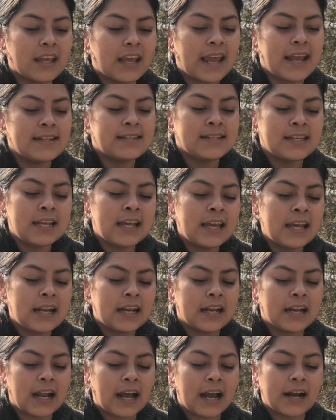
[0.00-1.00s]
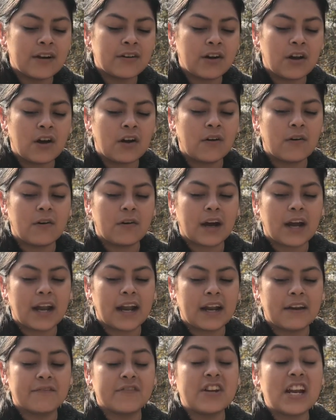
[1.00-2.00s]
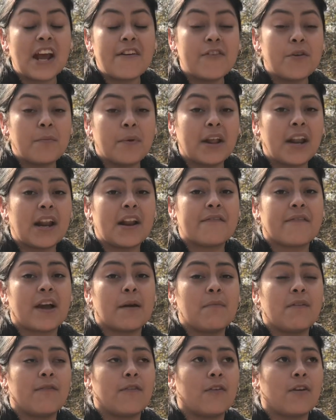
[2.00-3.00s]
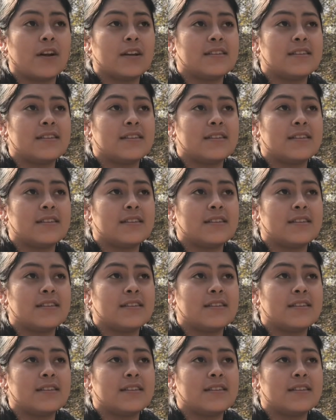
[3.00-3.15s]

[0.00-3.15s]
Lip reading: 18, and I don't know, I've never been in a fight before.